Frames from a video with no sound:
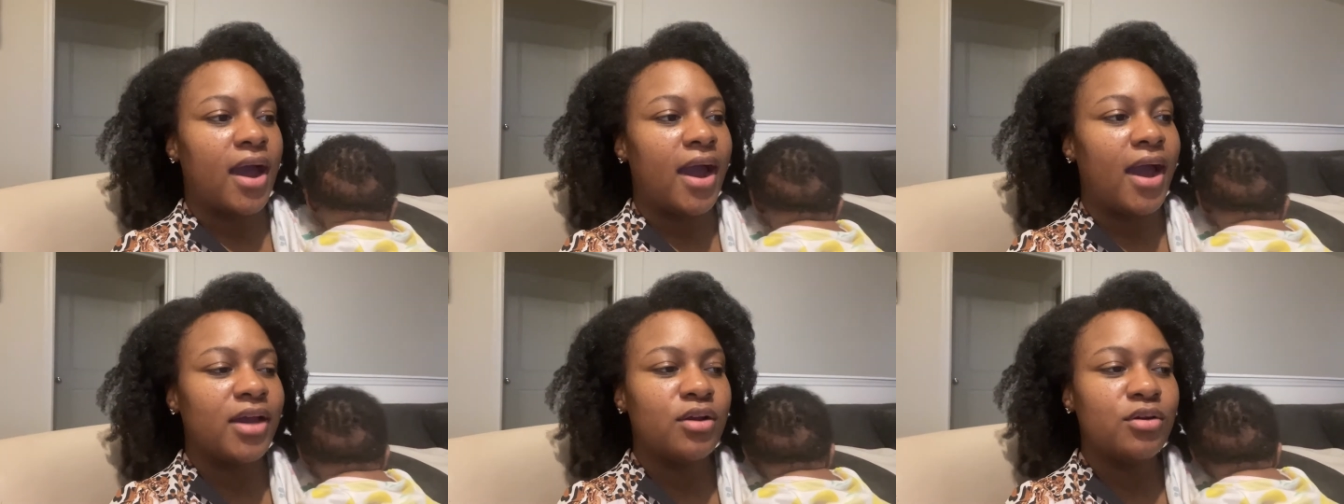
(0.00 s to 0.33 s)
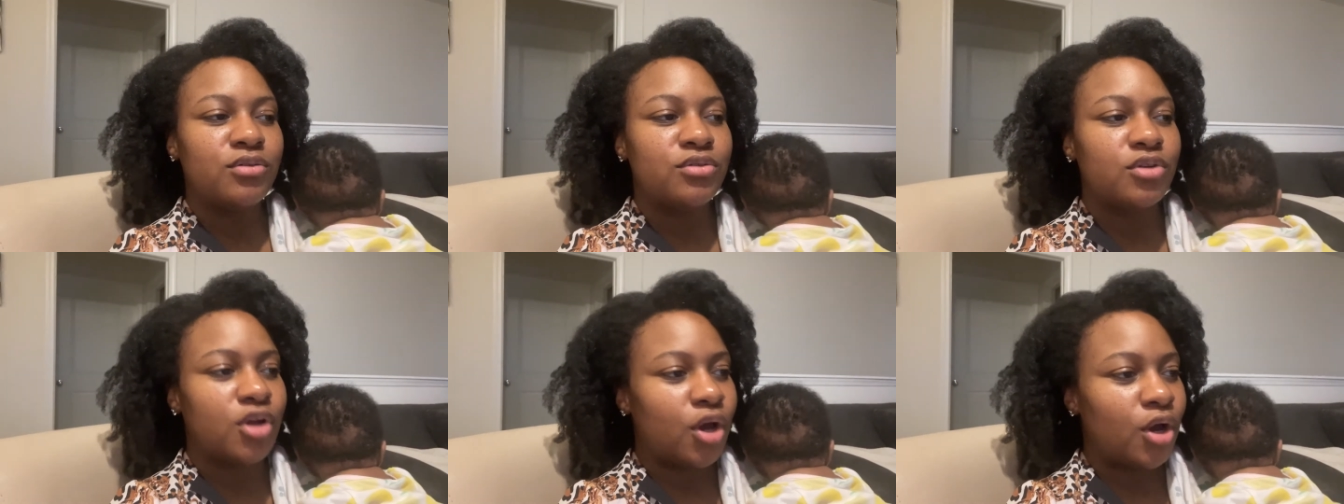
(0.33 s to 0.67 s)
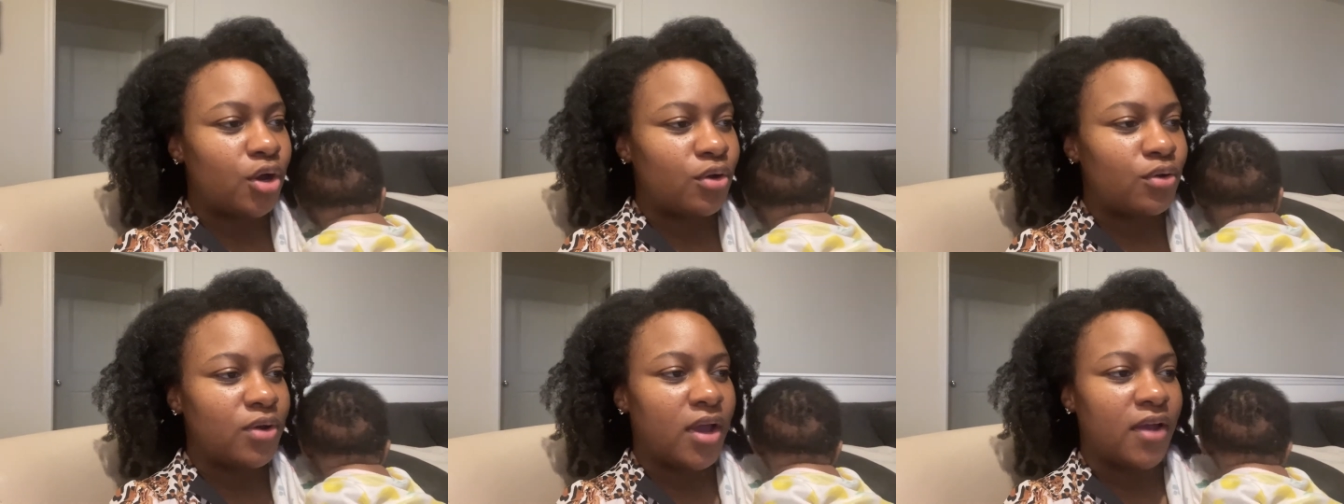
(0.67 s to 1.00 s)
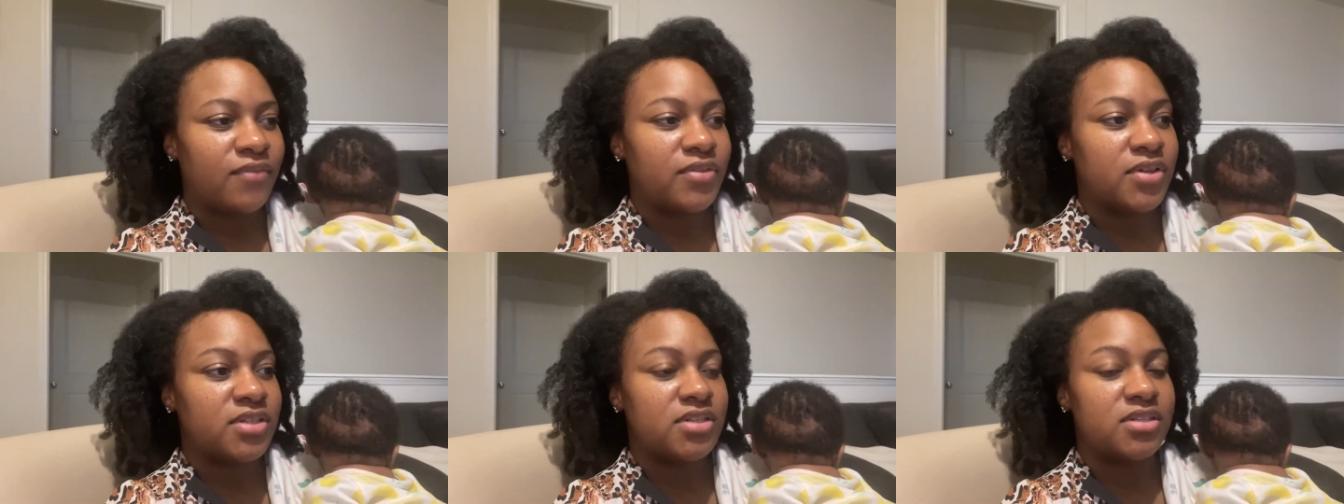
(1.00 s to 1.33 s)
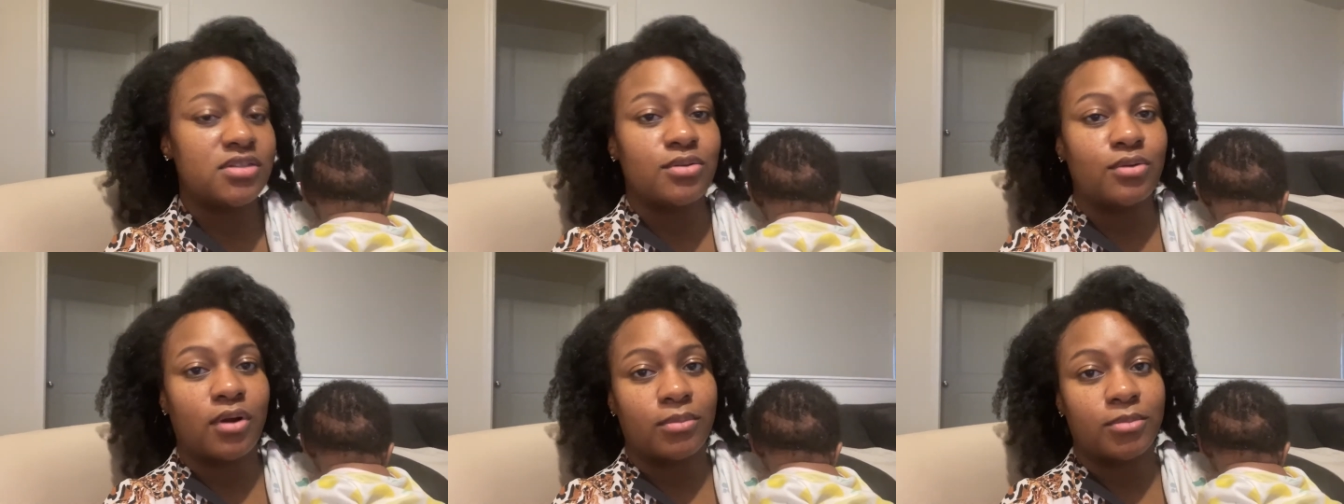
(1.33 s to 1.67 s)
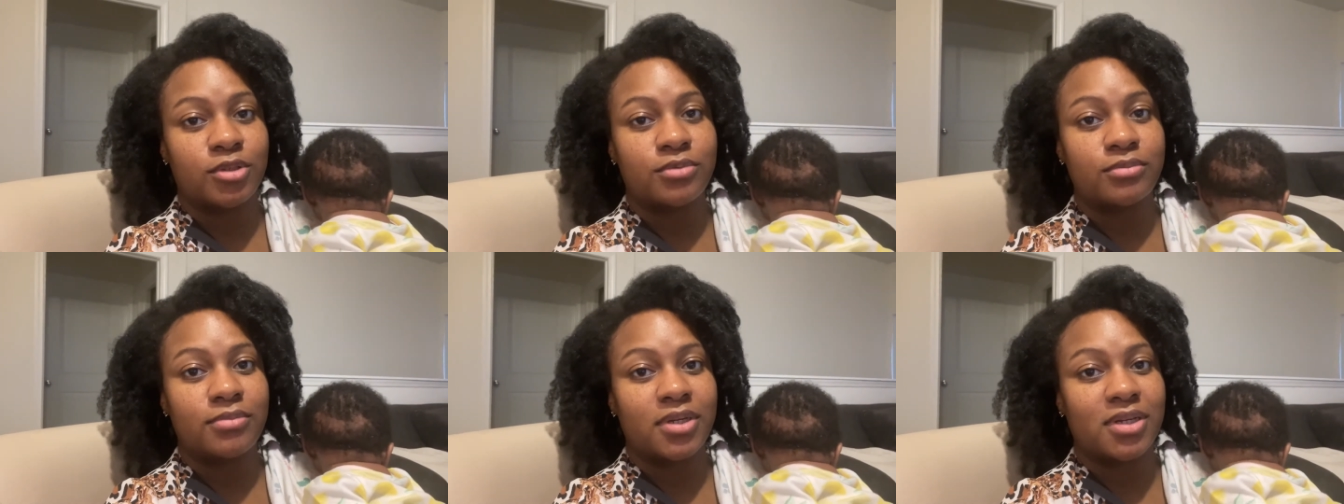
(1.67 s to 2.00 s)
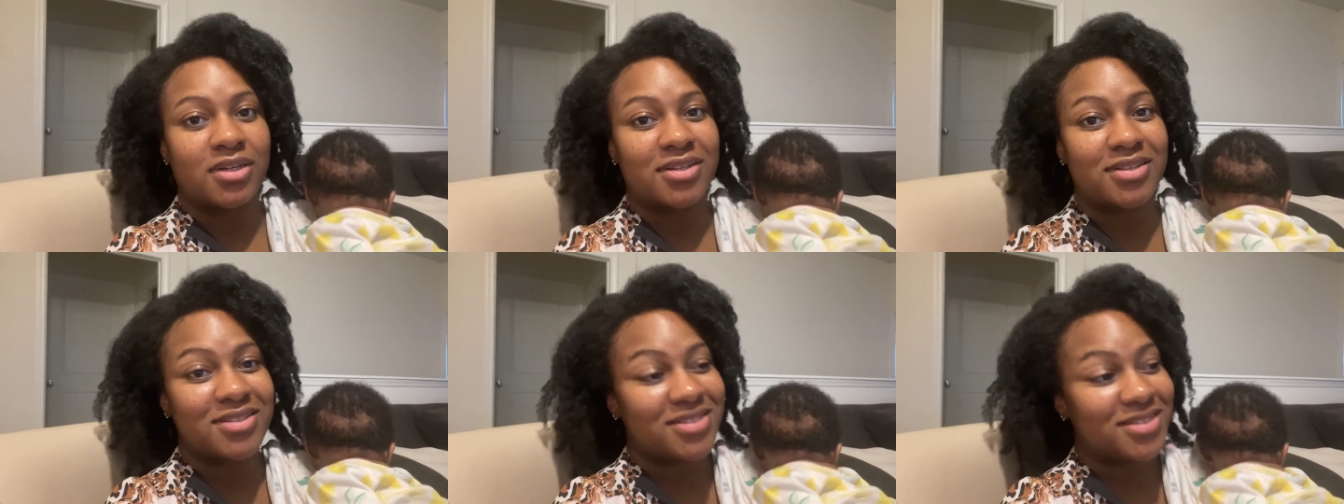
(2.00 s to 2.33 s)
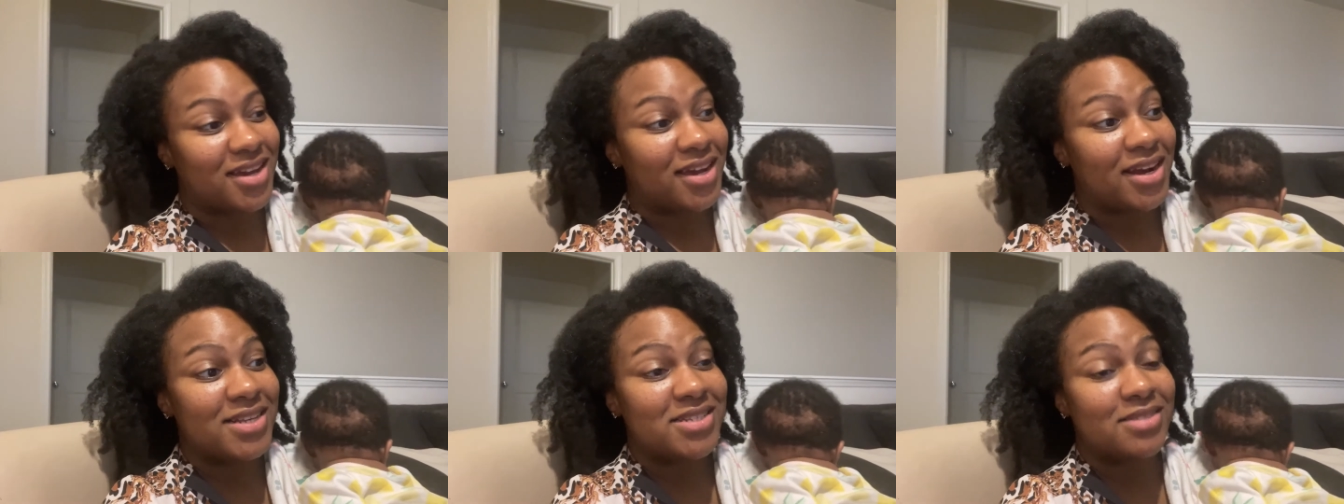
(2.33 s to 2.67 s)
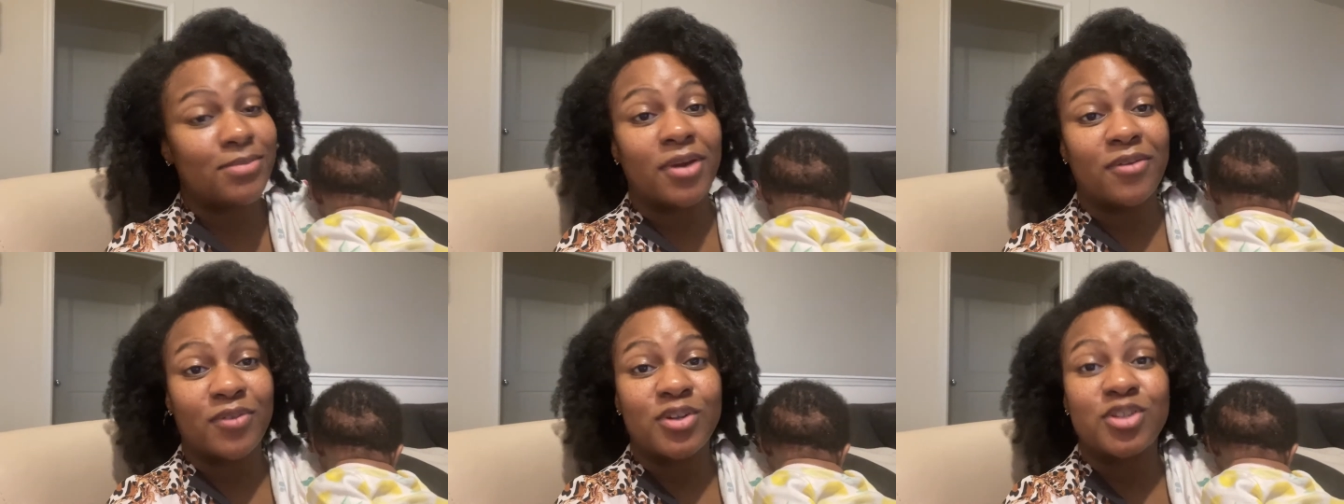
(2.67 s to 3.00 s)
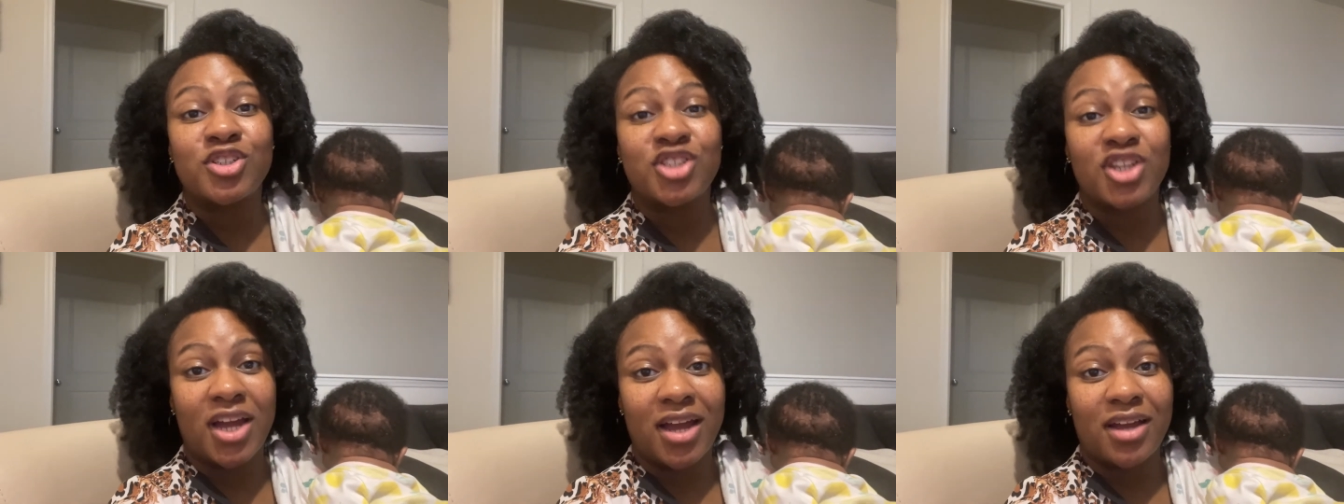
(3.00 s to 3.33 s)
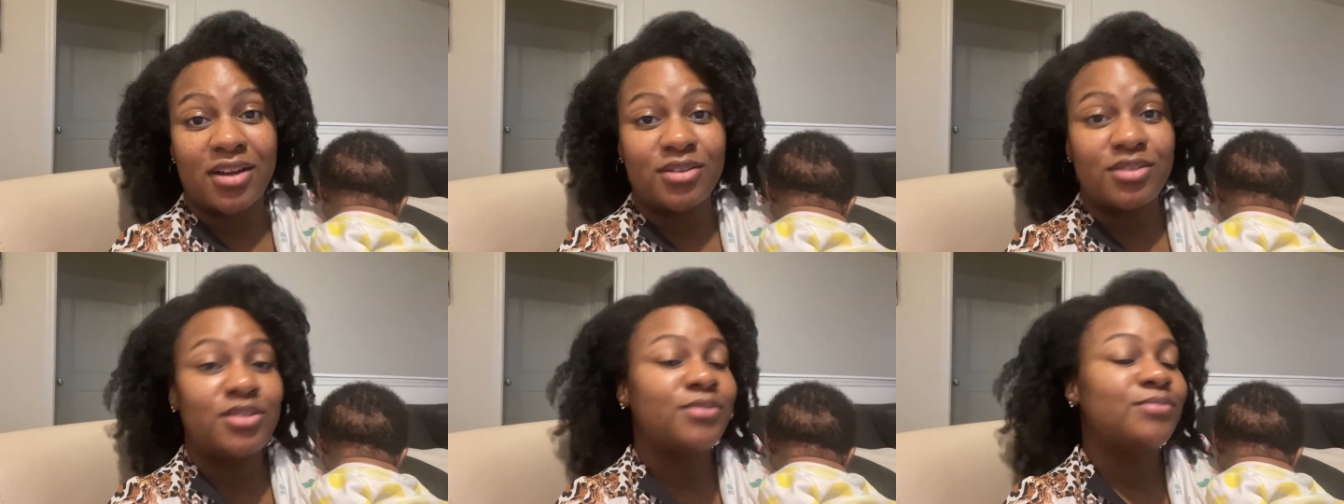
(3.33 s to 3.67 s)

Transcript: I don't know if this is normal because Yanni's is my first child.